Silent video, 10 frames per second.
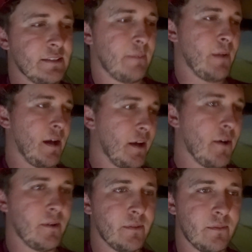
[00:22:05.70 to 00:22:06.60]
I'm not
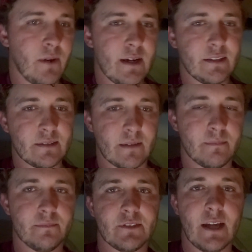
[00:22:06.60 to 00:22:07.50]
going west.
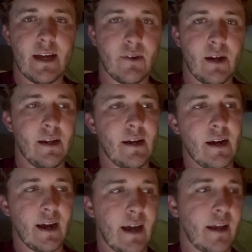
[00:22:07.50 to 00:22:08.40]
I'm staying right
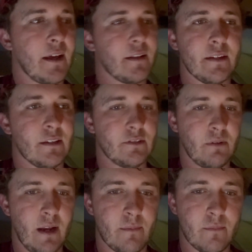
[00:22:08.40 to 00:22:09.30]
here. I got to cut this
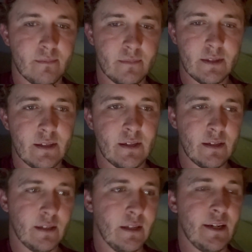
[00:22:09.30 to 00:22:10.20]
while I'm
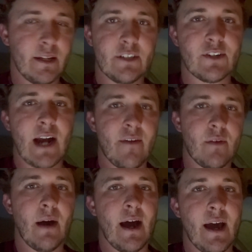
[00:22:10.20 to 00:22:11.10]
literally driving
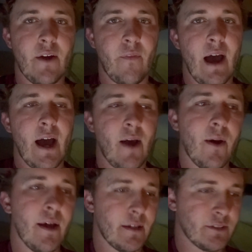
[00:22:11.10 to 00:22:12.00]
by it on the highway.